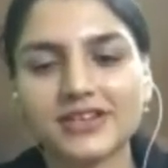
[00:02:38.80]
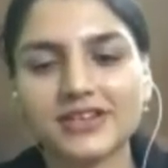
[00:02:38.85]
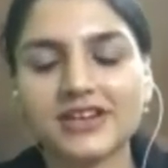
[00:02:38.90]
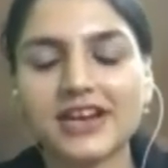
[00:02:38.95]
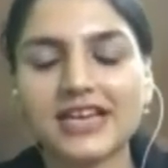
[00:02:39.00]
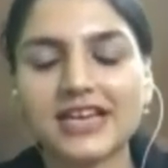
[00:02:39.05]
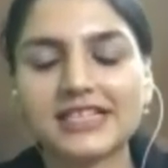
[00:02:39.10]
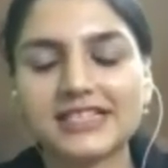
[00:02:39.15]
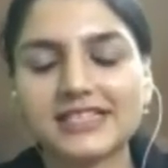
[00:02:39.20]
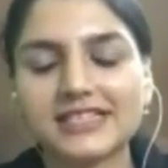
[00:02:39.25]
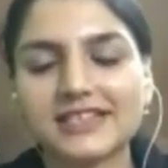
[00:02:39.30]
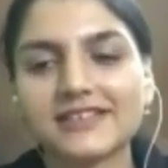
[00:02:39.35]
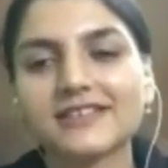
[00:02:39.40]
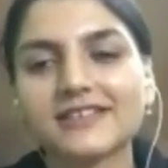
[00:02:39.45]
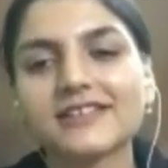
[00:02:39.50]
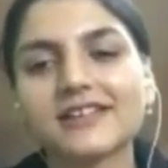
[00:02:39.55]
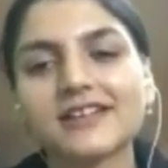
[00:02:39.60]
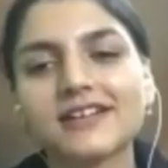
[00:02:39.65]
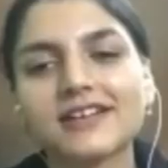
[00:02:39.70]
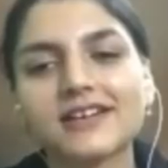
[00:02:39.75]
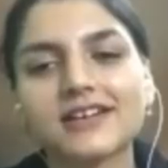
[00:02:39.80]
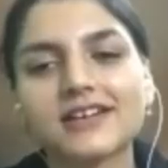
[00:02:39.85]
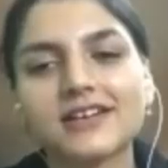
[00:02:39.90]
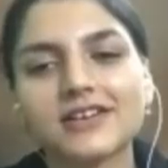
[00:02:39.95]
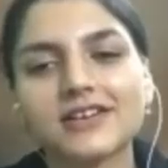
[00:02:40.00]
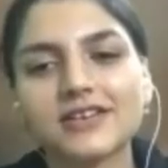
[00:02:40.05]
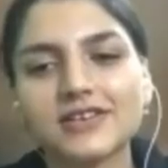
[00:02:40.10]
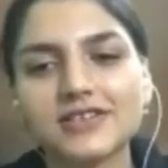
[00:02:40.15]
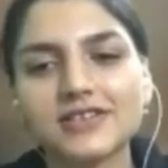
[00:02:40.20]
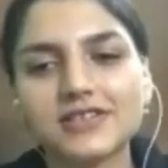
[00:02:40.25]
Right, sir.
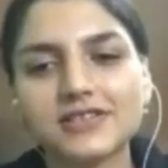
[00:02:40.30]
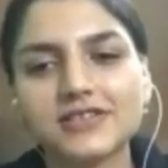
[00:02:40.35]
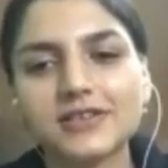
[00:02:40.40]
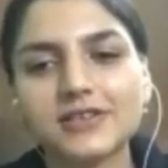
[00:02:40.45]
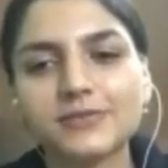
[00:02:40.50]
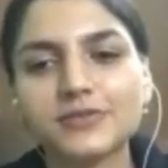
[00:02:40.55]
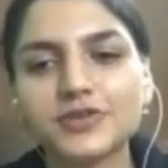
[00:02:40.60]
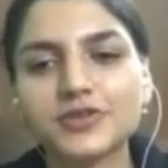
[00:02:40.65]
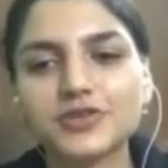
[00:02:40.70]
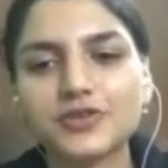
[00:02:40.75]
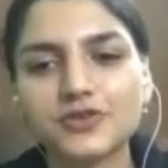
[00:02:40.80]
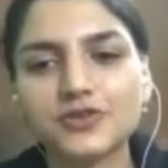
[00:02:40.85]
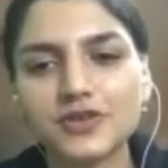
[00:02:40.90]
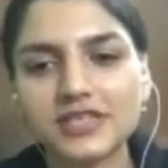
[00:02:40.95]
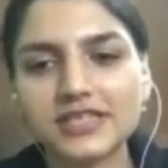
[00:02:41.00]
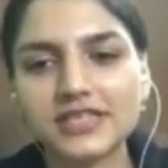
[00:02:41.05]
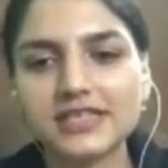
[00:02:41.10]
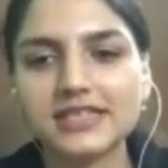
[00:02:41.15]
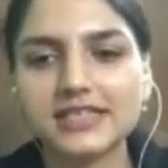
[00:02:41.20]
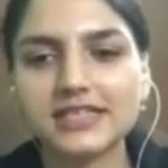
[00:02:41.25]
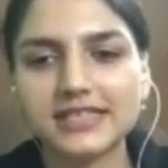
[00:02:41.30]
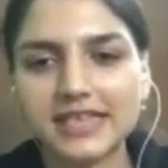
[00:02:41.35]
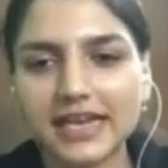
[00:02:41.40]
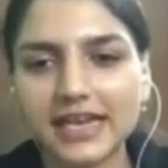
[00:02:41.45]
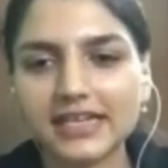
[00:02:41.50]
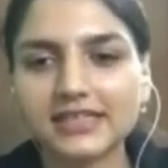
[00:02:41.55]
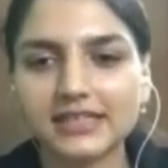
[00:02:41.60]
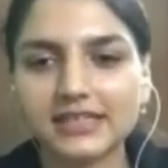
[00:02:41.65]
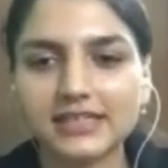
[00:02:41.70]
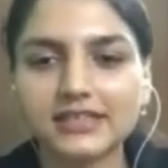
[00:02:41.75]
So Bishnois is a
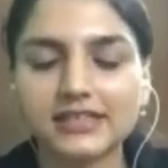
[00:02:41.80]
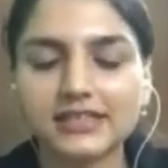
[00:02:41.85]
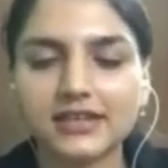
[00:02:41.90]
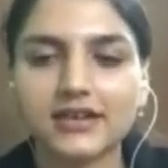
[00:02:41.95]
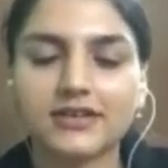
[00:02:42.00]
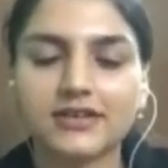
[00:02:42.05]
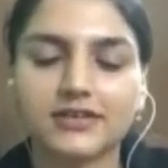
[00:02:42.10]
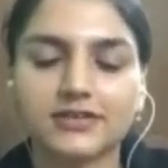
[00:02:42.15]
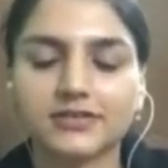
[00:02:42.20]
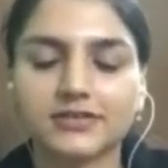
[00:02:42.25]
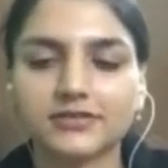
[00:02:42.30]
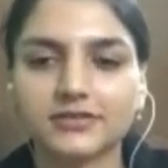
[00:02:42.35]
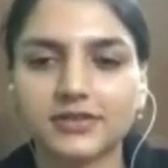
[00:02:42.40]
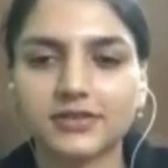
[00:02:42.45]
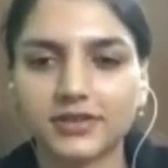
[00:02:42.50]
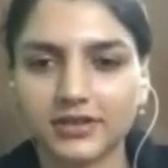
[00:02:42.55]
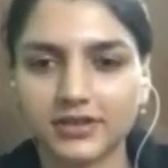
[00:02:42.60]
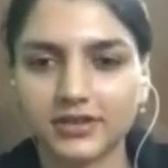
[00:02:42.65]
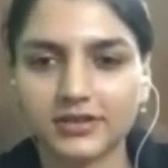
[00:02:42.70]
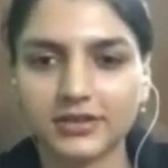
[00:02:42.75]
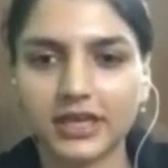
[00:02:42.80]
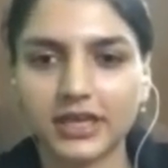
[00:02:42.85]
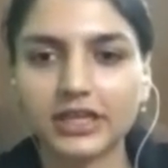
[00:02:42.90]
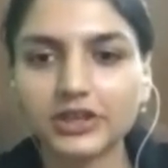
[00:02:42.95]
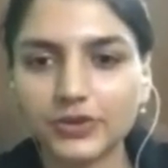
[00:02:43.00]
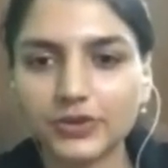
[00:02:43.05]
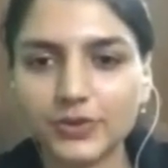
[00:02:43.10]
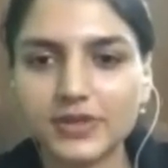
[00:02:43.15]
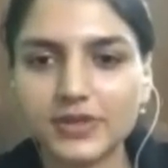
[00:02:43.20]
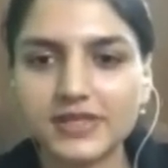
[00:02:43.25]
sect in
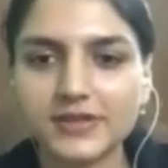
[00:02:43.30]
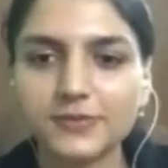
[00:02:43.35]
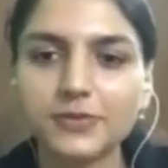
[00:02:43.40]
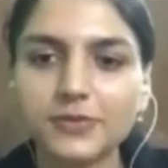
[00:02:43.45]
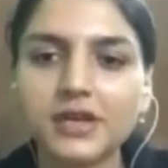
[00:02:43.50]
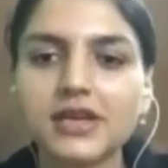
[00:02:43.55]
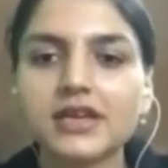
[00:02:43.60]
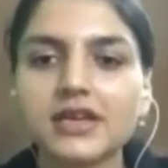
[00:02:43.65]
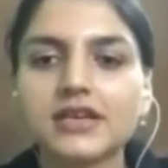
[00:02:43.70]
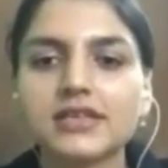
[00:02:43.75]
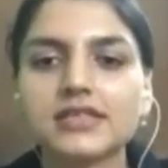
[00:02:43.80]
Hinduism.